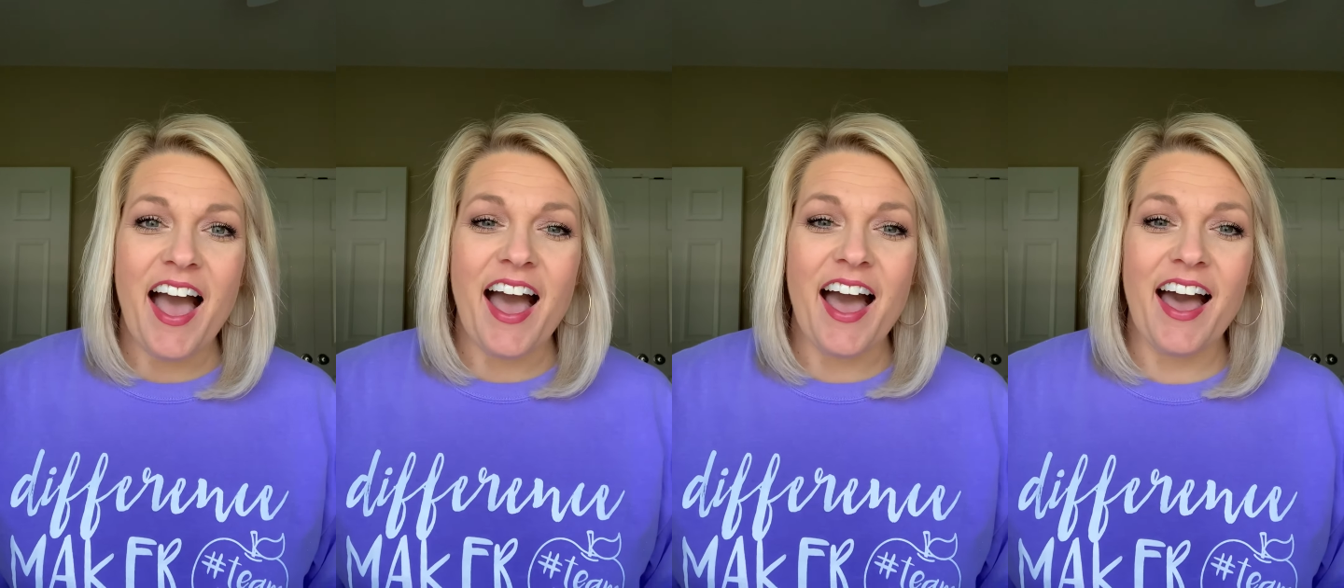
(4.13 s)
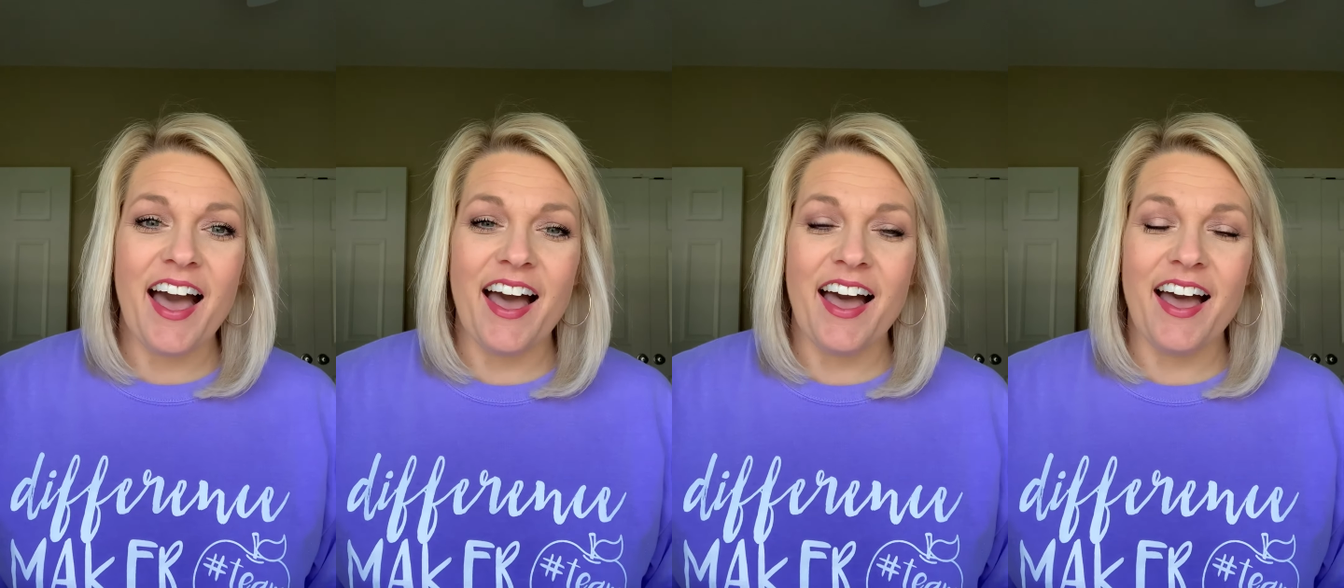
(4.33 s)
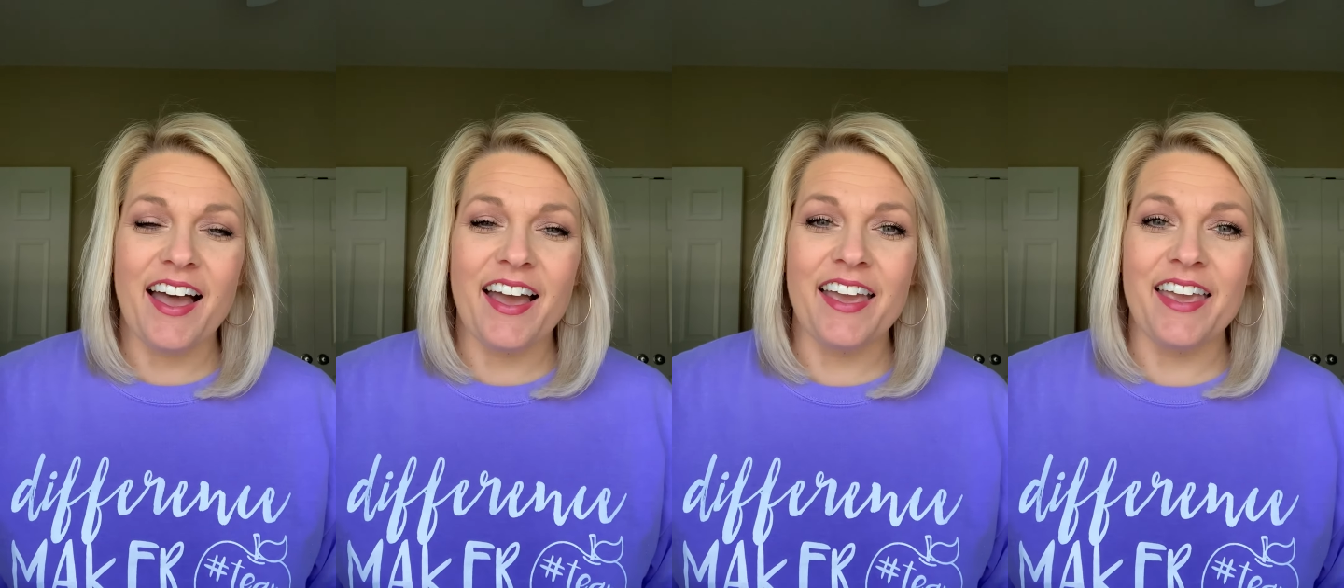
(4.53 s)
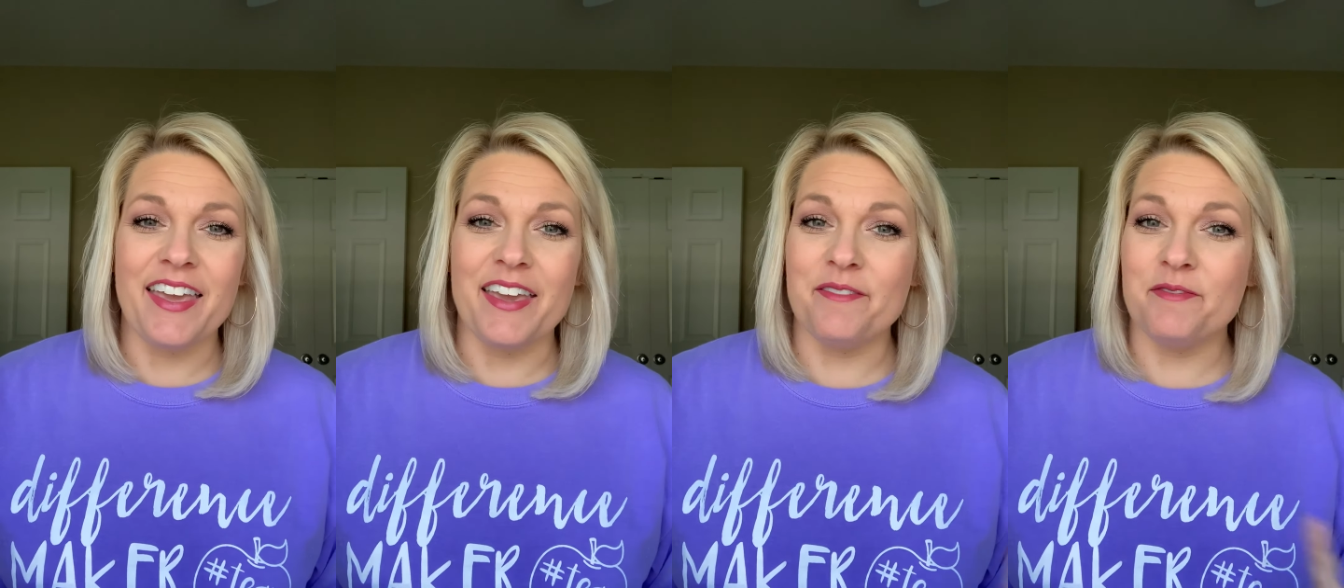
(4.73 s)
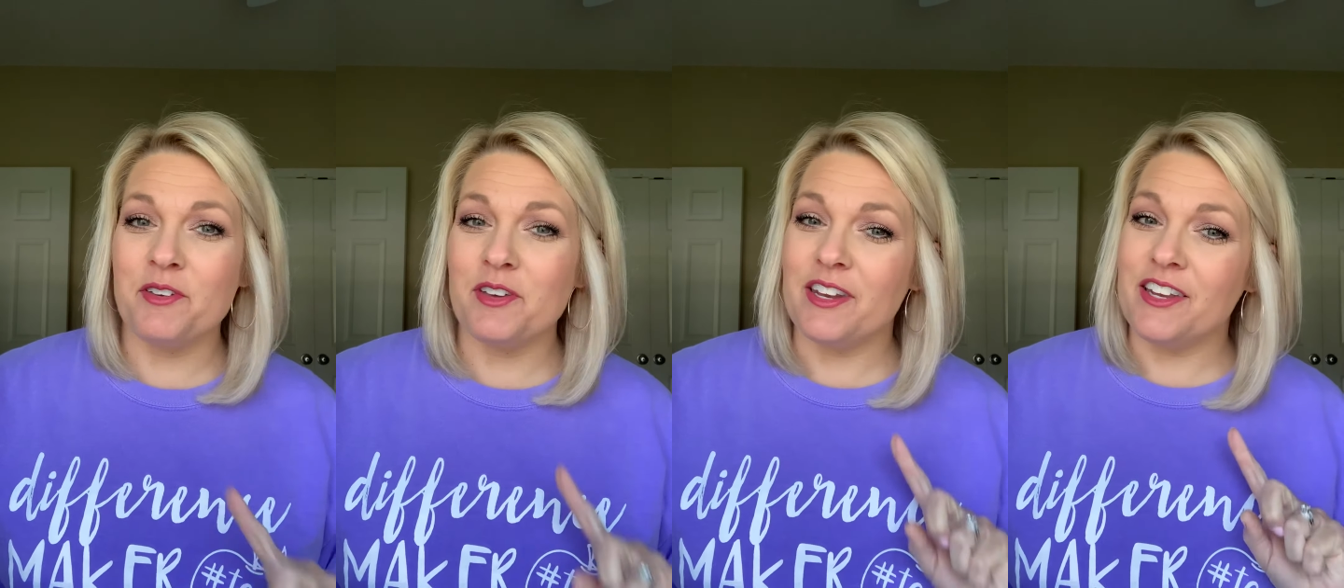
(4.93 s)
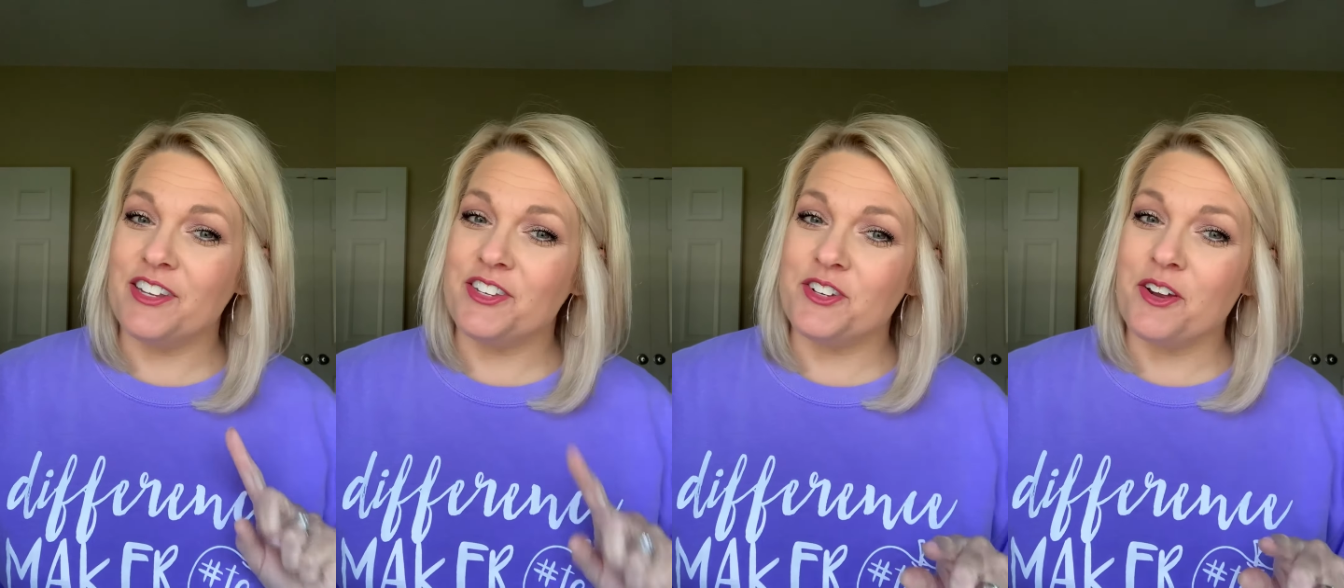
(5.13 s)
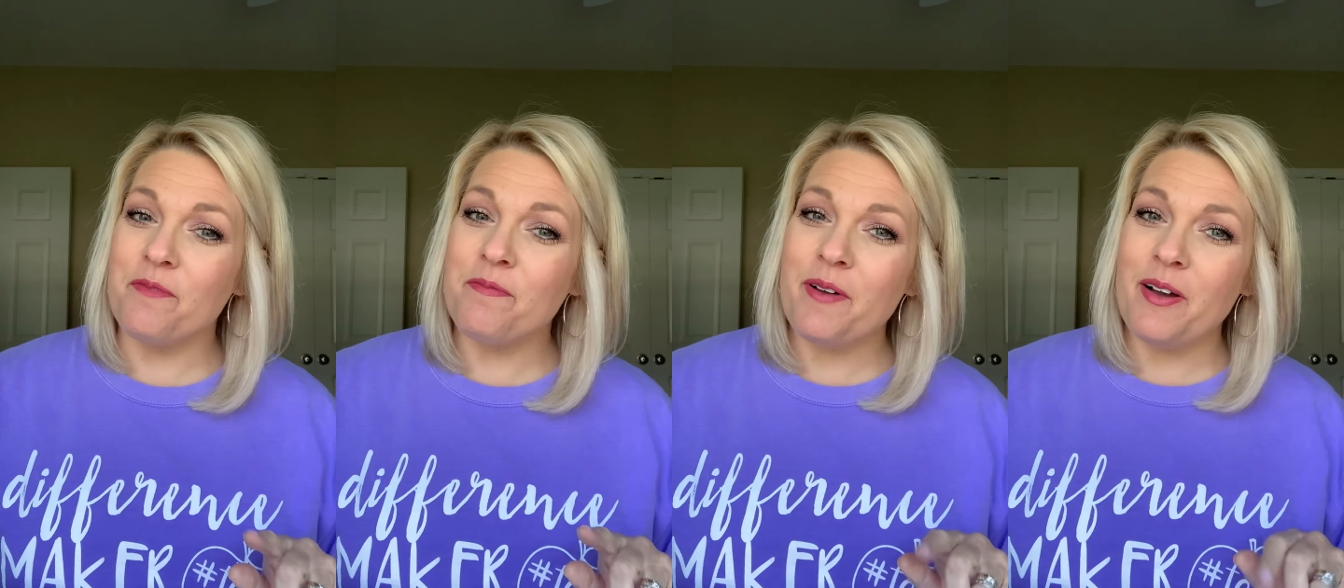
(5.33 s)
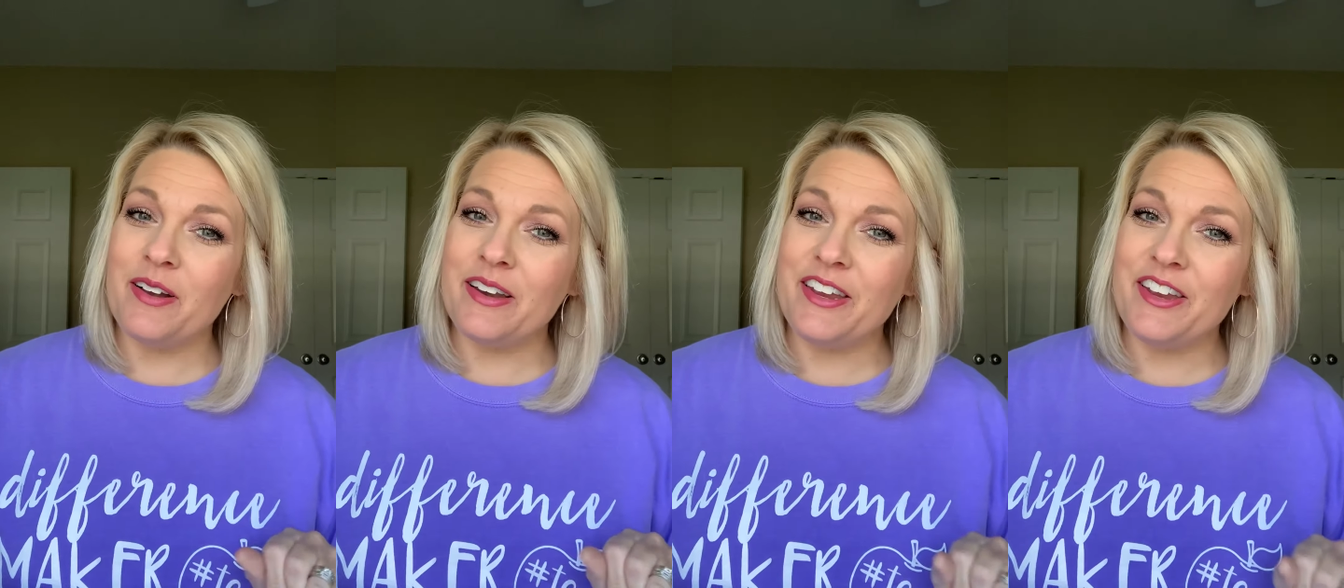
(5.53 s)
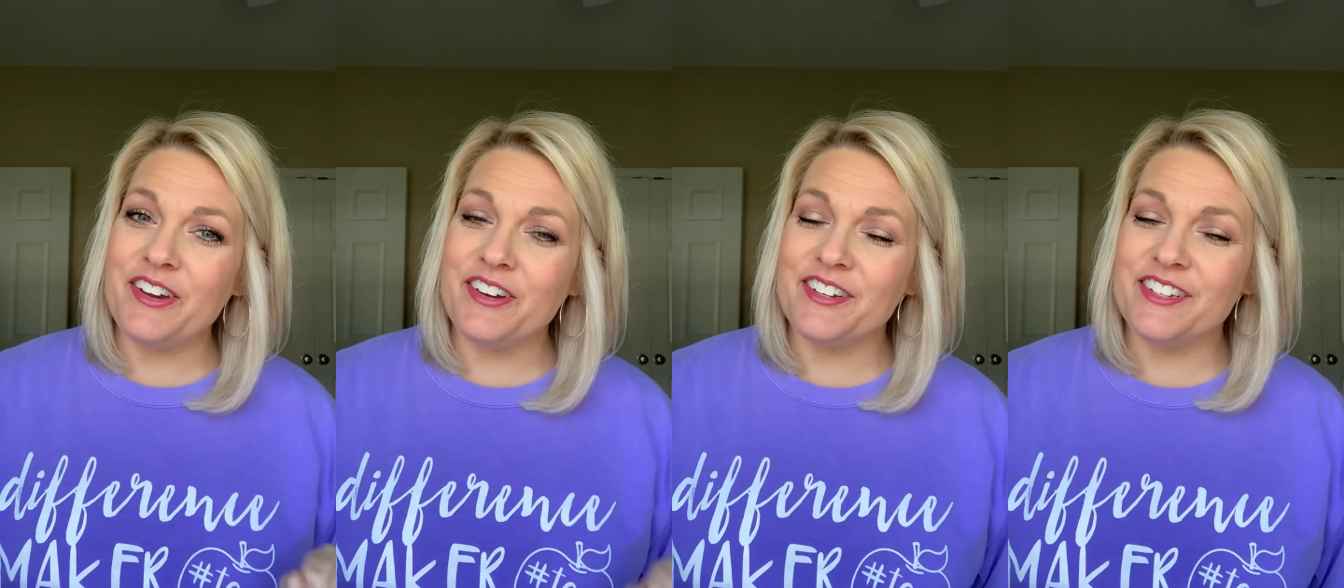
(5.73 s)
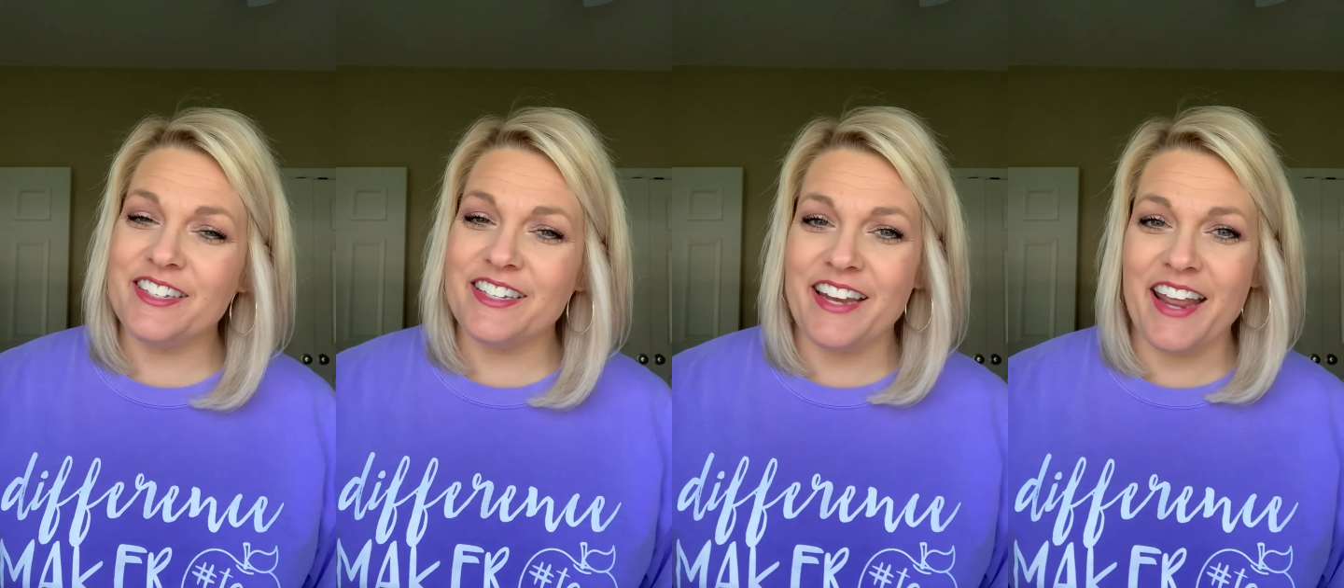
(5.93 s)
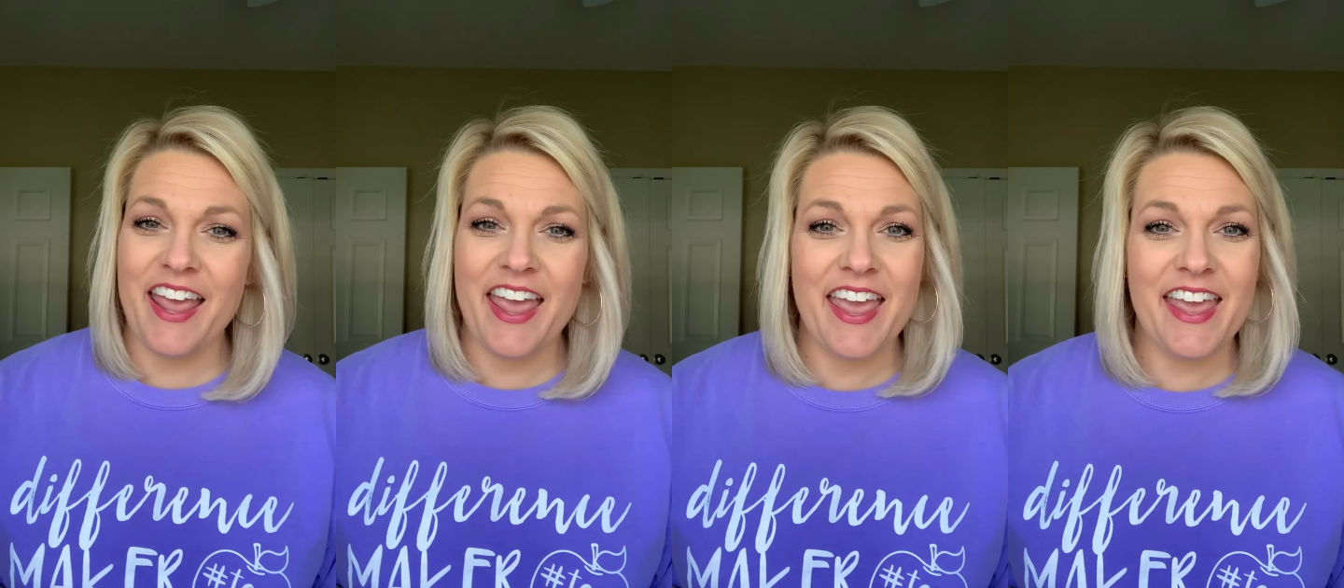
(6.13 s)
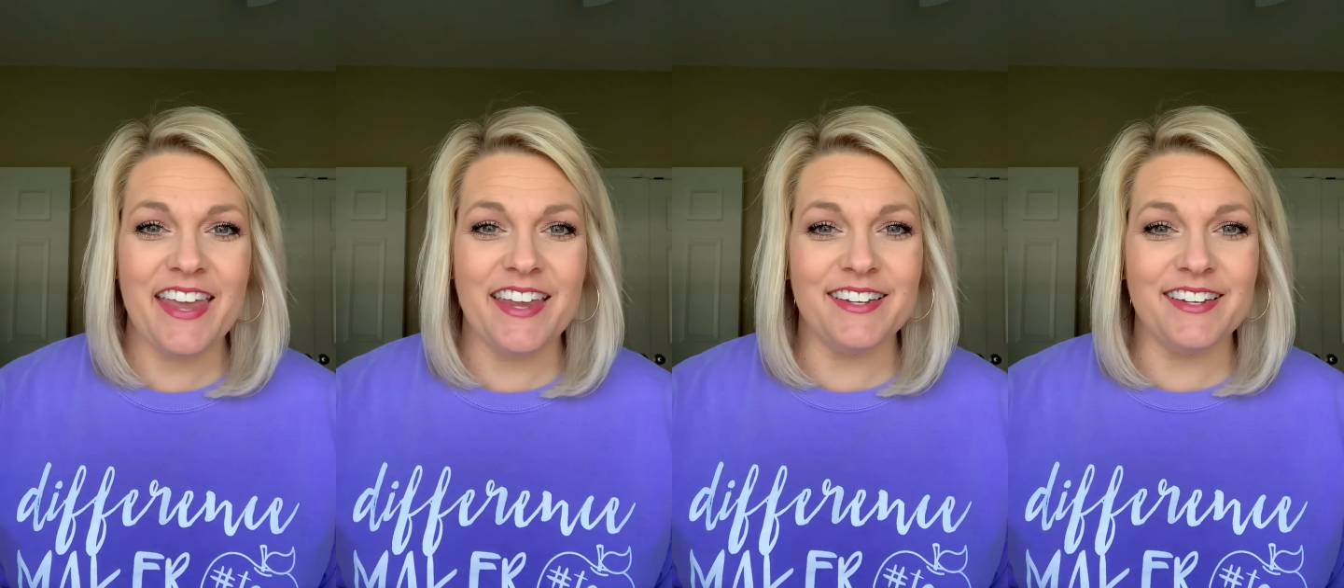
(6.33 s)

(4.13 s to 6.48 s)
I am going to jump on here today